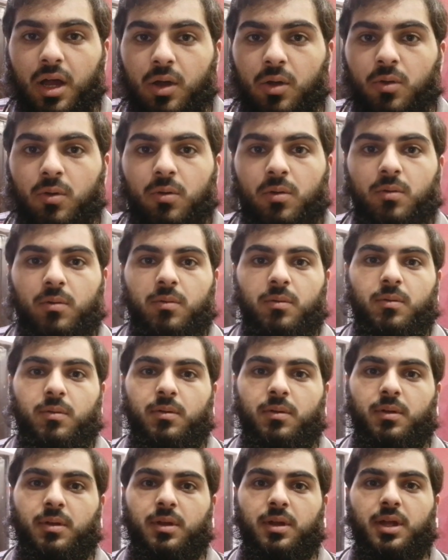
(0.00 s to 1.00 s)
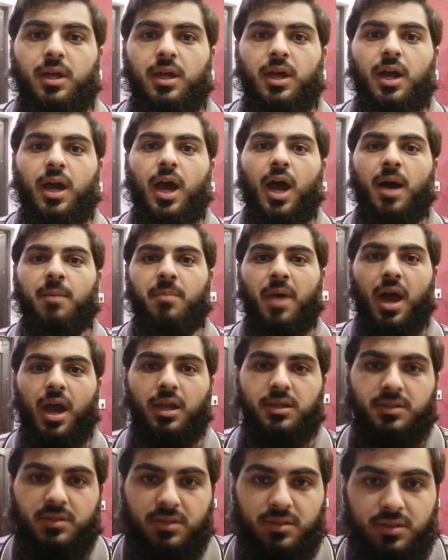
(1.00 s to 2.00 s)
Now,
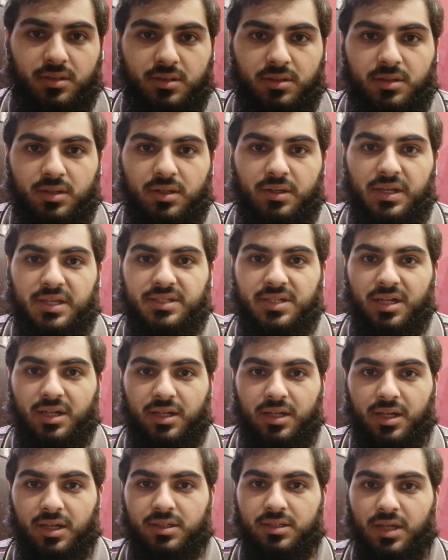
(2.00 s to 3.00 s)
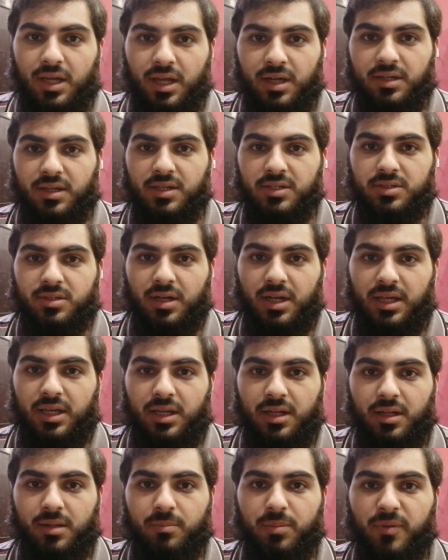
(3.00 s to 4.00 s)
Hamas recently attacked
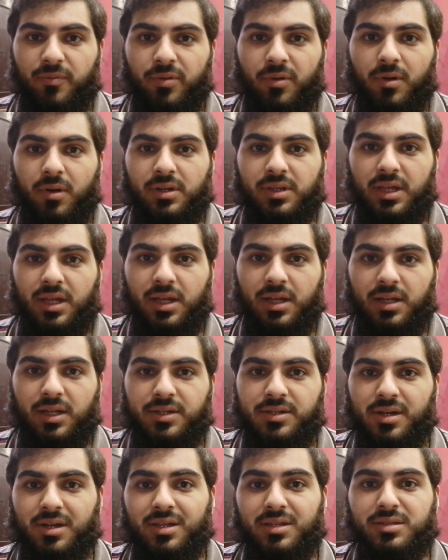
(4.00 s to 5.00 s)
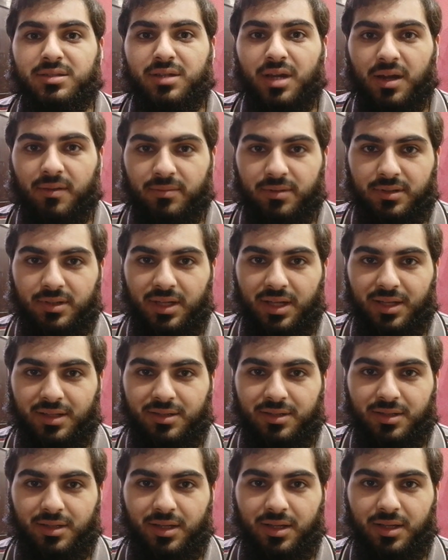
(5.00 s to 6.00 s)
Israel before they literally starved to
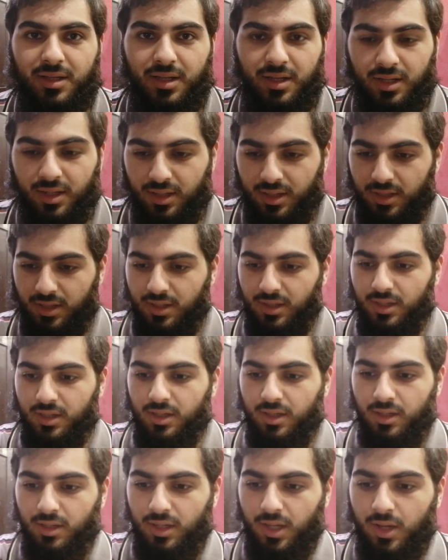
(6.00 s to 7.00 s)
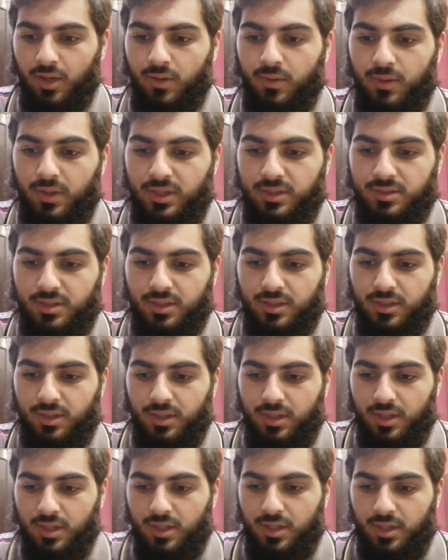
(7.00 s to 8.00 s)
death. Now
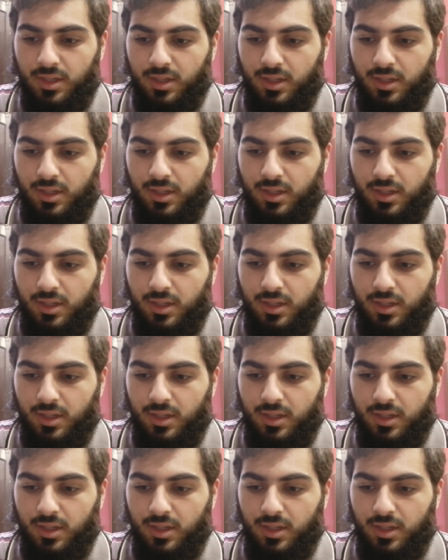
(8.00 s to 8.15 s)
the